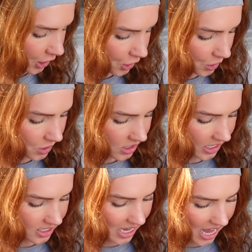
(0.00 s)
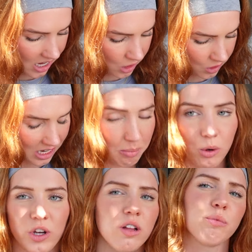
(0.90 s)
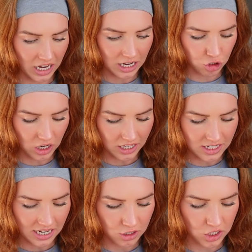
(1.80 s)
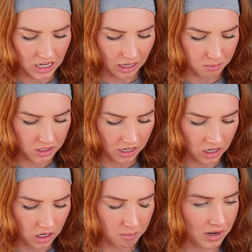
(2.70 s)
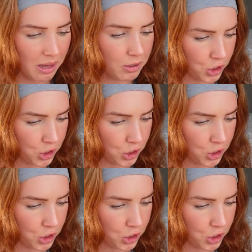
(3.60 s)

use this aloe lip oil, but it literally like tints your lips. Like, let me